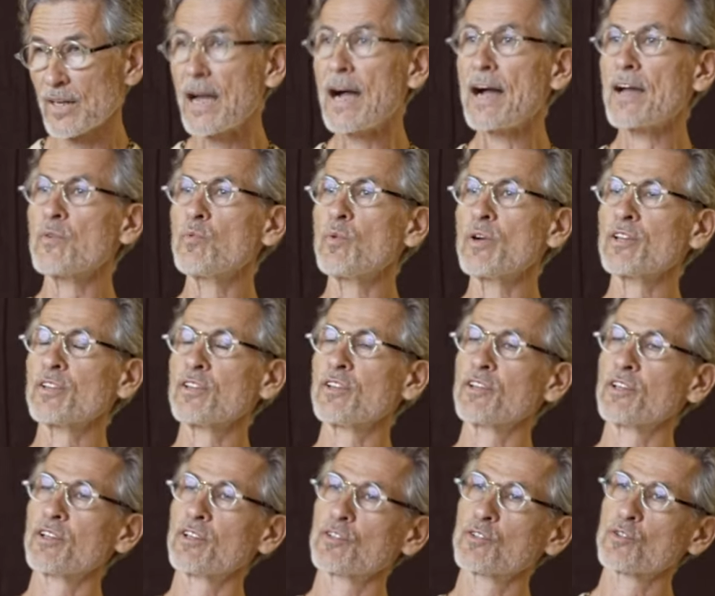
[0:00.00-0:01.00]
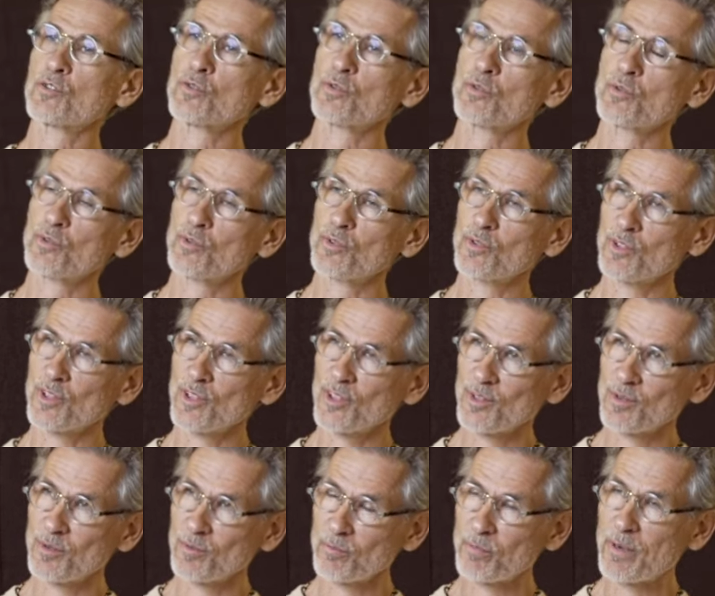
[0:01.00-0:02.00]
I went there to
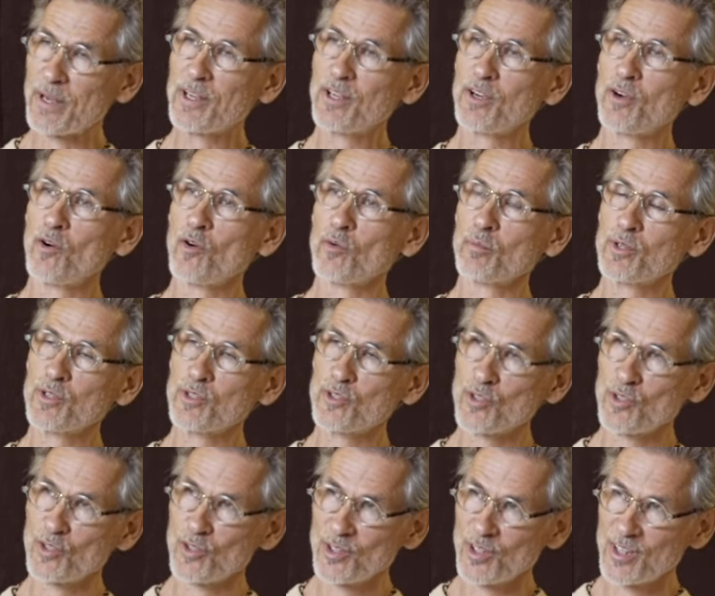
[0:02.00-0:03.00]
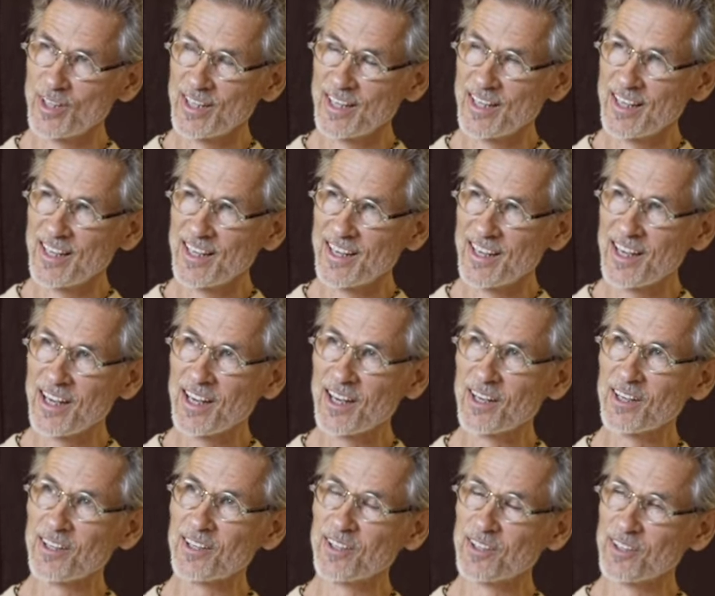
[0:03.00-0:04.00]
pay homage
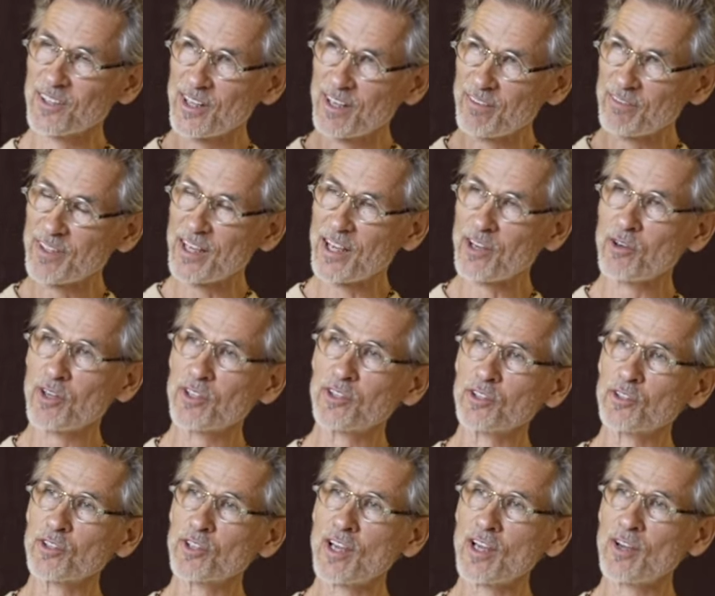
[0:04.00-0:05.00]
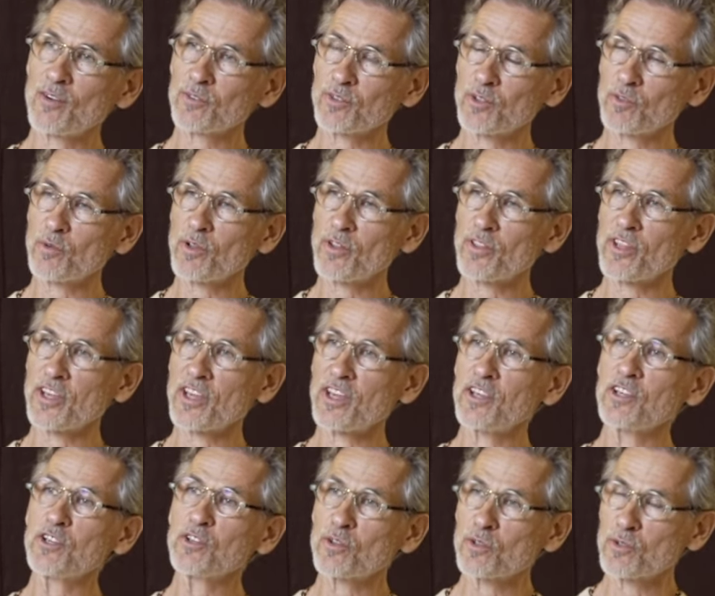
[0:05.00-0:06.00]
and have direct encounter with the
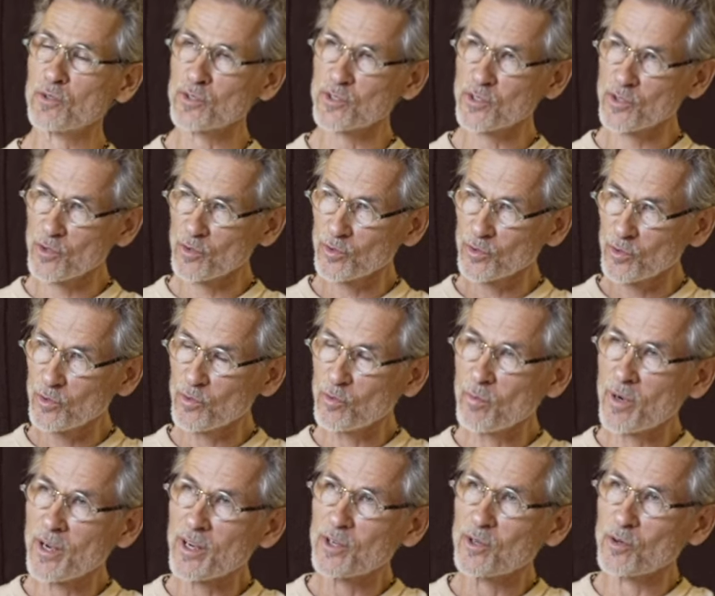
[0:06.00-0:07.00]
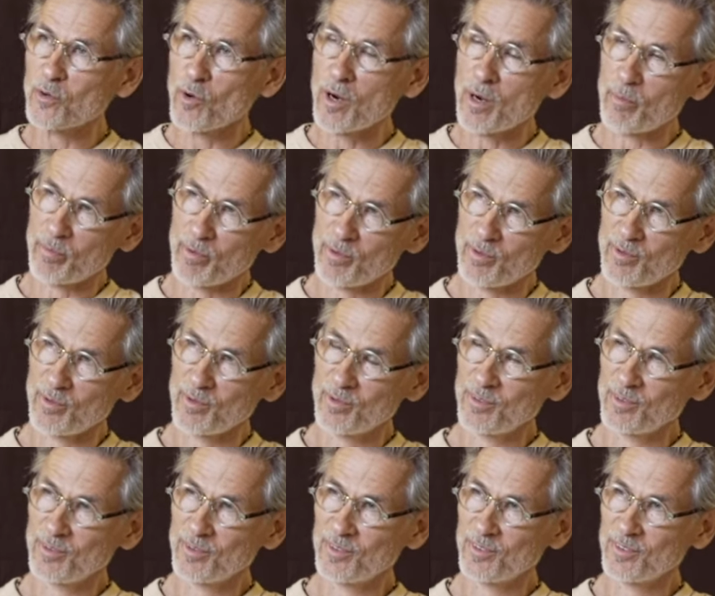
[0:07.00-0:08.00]
heroes on whom I grew up,
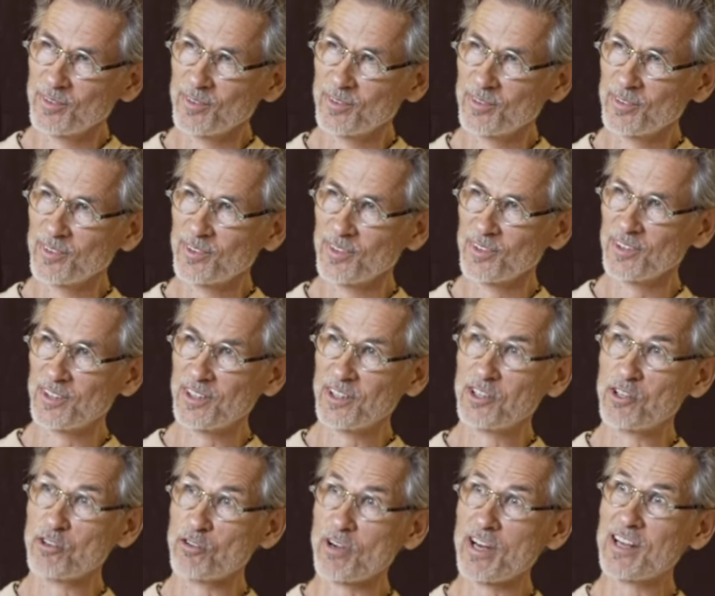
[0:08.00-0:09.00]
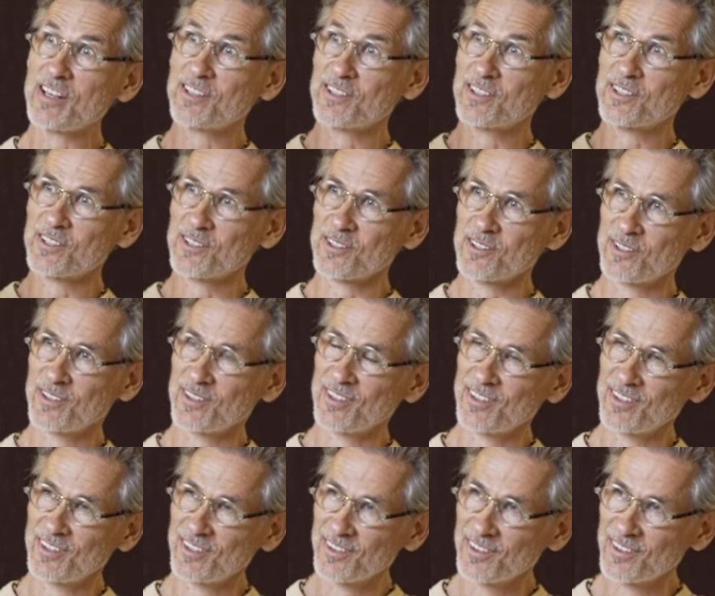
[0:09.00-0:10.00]
the greats,
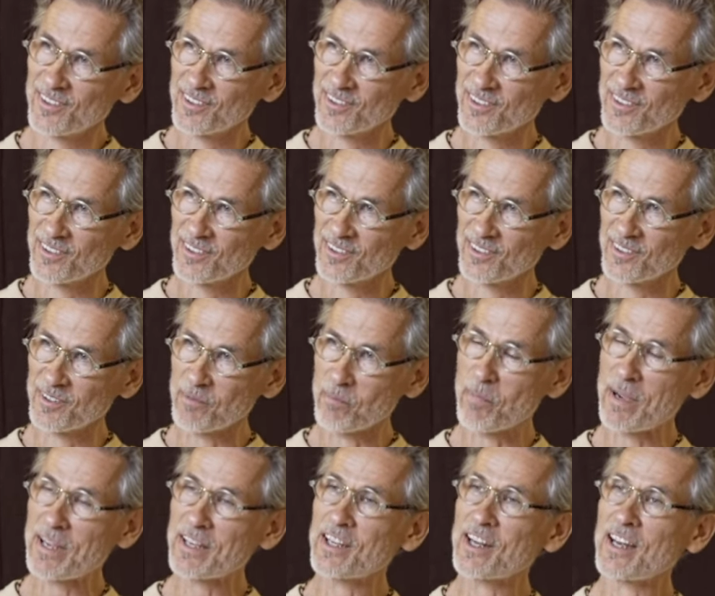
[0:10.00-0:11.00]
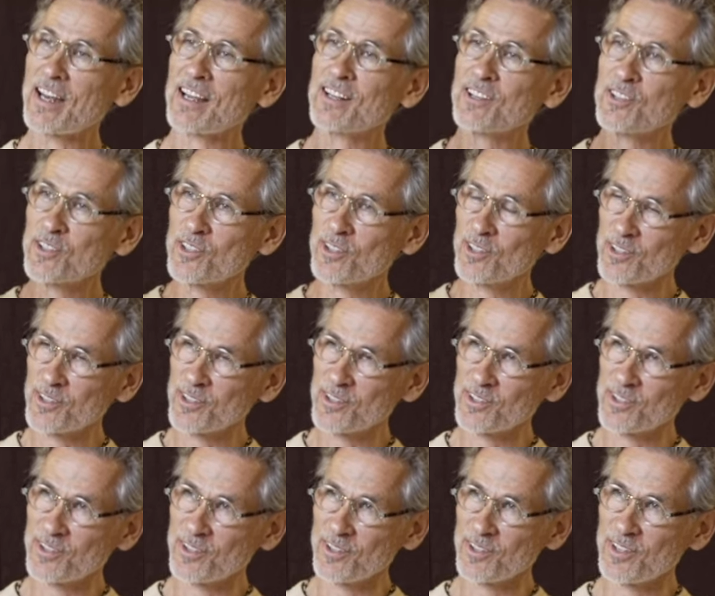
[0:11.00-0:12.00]
the
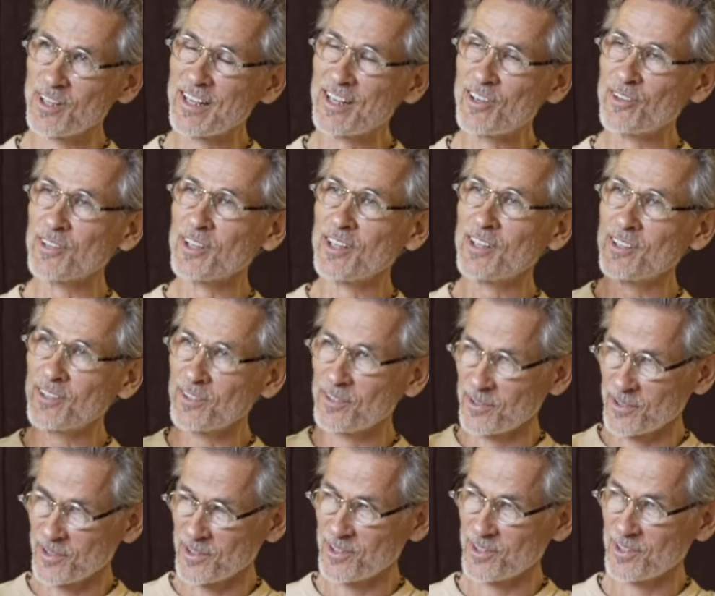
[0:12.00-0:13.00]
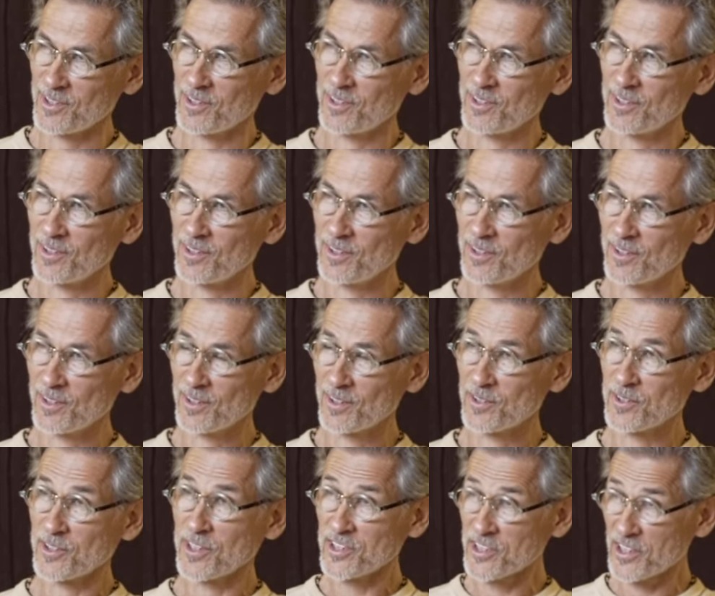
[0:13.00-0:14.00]
Michelangelos and the Leonardos,
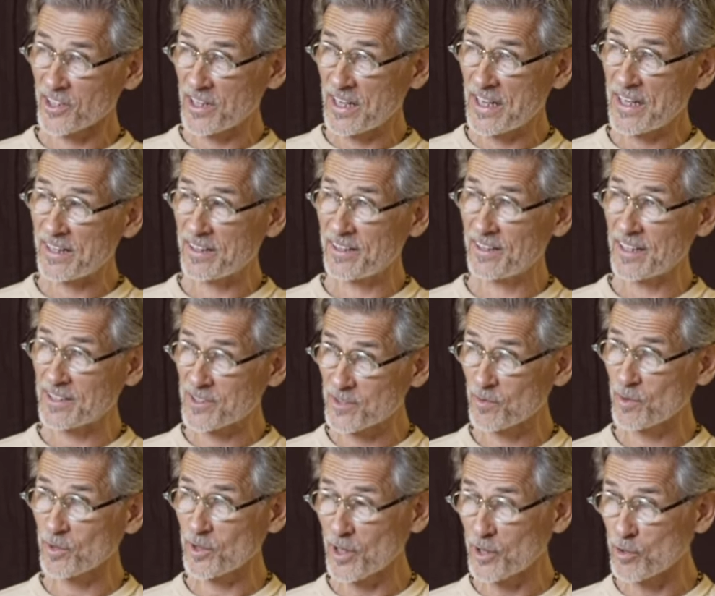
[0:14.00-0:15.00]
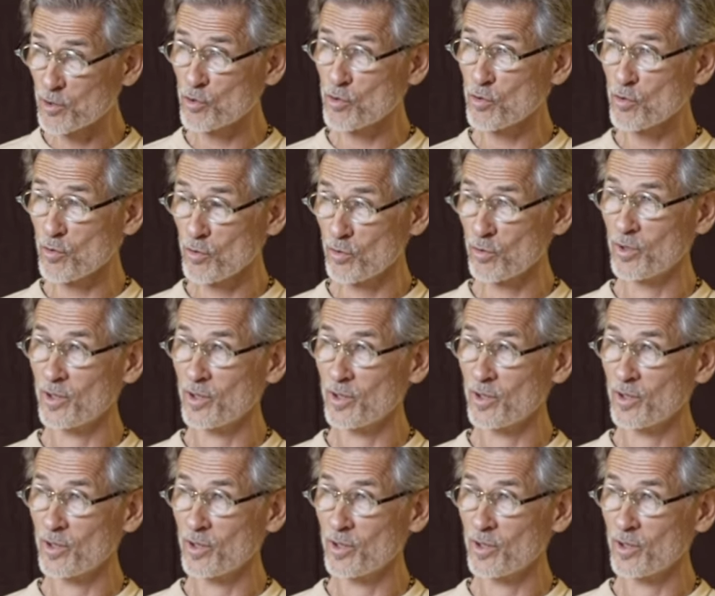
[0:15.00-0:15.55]
because as a kid, that's what I drew.